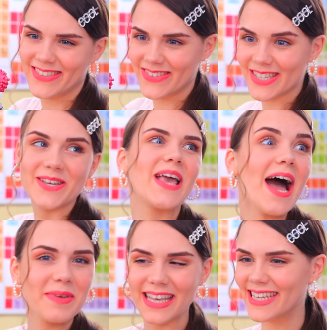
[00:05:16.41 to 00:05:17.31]
The
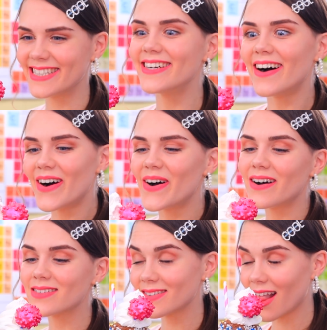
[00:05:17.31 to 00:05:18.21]
original winners,
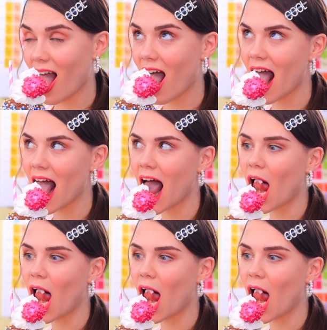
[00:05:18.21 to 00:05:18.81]
even more so.